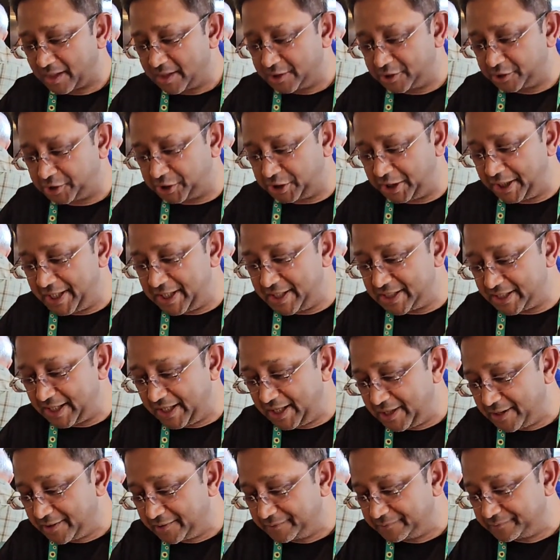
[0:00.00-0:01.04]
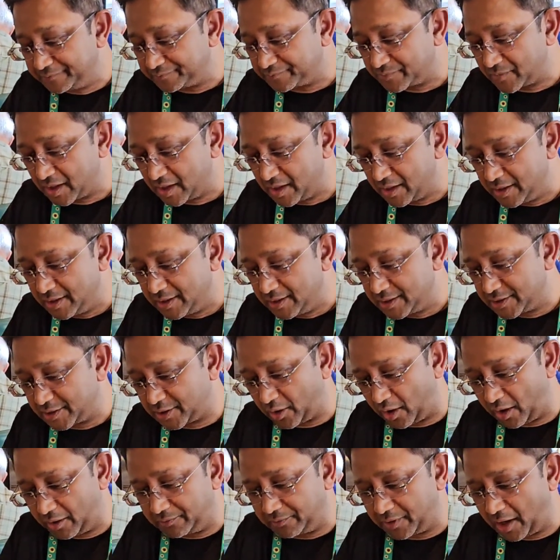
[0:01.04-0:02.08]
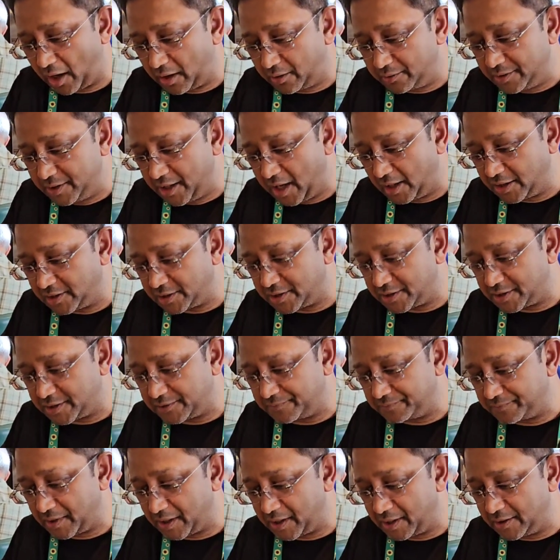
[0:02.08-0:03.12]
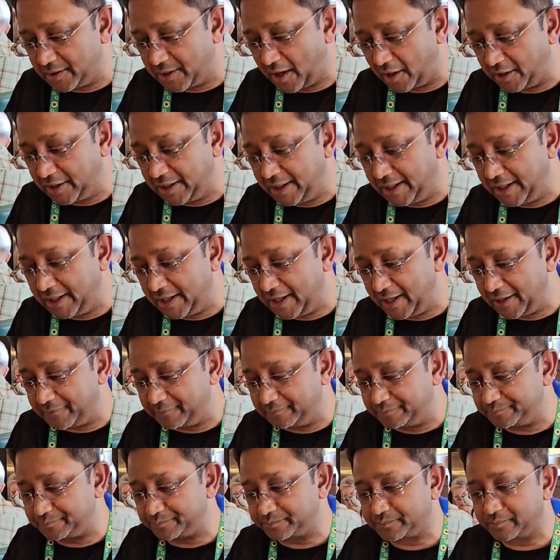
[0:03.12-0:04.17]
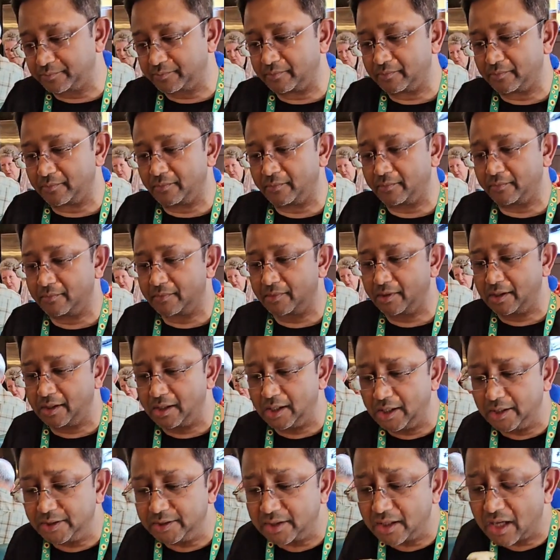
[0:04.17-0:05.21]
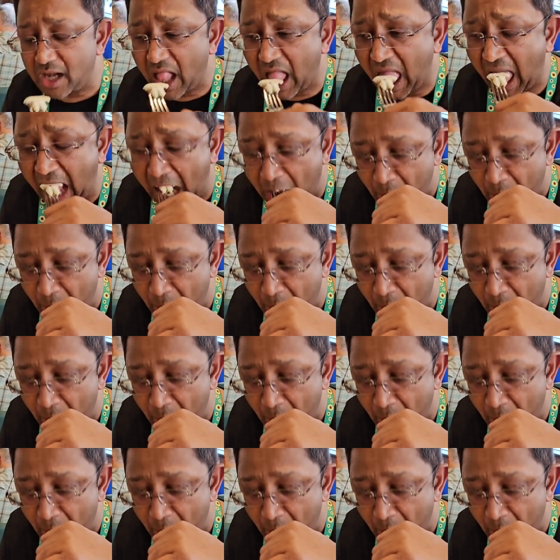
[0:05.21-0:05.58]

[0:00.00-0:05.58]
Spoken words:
It's cheesy. It's got nuts and honey in it, and